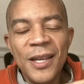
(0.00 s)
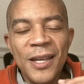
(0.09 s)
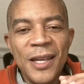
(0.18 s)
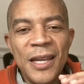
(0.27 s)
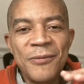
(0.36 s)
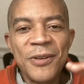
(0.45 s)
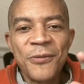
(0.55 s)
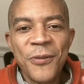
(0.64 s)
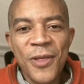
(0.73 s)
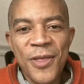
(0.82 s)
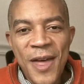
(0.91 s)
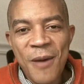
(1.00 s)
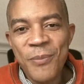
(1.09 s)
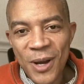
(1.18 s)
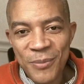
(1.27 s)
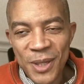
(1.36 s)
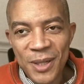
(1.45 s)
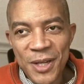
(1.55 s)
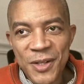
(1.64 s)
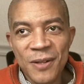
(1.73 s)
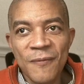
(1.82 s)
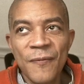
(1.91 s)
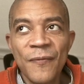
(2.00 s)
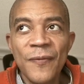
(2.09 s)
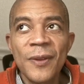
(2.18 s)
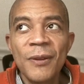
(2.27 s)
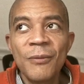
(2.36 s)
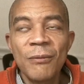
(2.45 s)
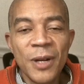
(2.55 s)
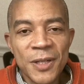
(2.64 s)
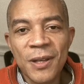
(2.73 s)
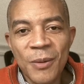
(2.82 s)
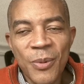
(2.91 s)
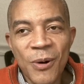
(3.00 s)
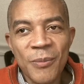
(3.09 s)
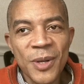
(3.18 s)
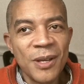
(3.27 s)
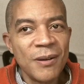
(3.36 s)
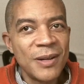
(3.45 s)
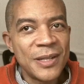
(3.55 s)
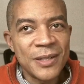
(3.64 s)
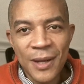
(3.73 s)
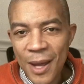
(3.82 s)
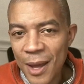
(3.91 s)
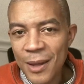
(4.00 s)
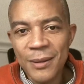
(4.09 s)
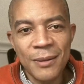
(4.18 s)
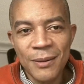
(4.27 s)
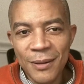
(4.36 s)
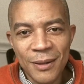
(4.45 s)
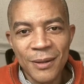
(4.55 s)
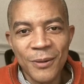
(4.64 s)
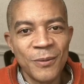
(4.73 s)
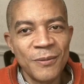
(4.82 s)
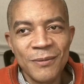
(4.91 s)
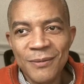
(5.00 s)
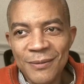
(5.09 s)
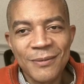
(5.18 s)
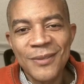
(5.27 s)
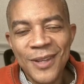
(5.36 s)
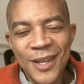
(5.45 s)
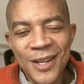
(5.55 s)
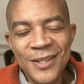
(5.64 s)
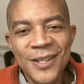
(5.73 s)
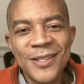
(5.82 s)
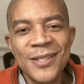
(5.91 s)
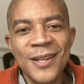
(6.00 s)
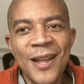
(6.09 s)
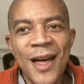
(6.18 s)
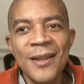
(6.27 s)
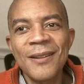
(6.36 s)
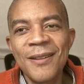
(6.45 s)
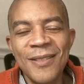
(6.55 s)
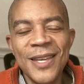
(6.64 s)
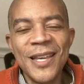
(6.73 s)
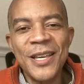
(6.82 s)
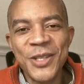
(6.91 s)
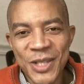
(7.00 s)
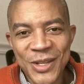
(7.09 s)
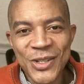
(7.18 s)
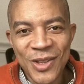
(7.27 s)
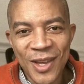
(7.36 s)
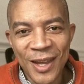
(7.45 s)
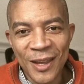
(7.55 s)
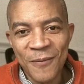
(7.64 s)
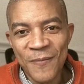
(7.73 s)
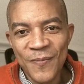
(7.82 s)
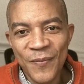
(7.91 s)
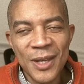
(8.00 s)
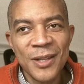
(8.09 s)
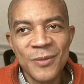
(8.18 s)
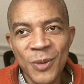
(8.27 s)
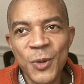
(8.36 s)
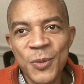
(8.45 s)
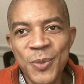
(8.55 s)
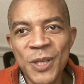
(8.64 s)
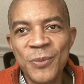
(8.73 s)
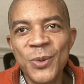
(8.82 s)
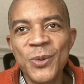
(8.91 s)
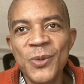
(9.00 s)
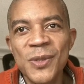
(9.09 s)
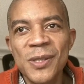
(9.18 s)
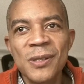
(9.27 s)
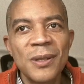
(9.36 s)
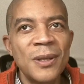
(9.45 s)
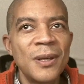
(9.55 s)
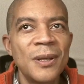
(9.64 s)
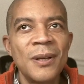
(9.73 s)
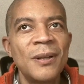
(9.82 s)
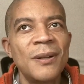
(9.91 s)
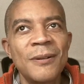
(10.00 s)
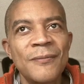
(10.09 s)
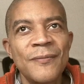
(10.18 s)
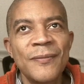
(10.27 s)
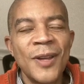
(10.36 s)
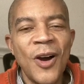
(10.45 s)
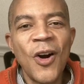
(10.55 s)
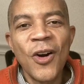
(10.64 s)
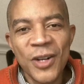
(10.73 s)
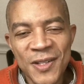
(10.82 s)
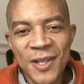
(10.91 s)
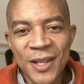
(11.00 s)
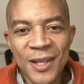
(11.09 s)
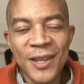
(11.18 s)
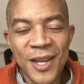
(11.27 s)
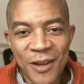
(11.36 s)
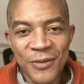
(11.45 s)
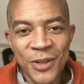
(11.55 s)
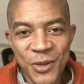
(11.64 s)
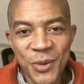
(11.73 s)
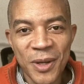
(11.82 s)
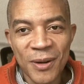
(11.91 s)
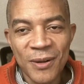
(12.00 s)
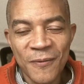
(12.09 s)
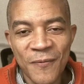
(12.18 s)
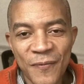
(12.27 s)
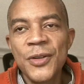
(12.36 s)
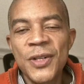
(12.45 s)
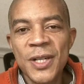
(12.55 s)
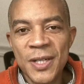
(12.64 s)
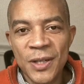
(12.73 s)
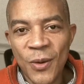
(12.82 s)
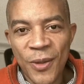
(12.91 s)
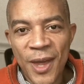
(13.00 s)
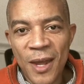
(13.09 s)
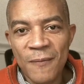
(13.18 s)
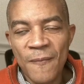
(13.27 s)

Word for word: even for that population, renting an apartment here is not, you know, it, it's not the easiest thing. It's most people's hardest thing that they have to do here. Just know that.